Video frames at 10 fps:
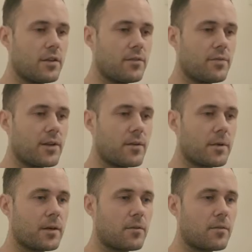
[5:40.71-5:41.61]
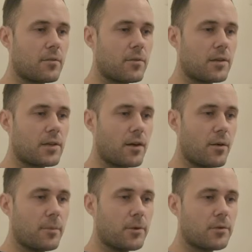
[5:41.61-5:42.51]
to think about where I
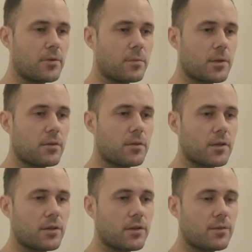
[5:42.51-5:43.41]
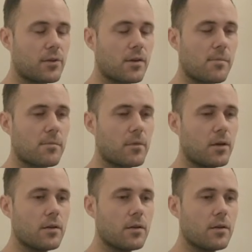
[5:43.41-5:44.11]
can pull some liquidity from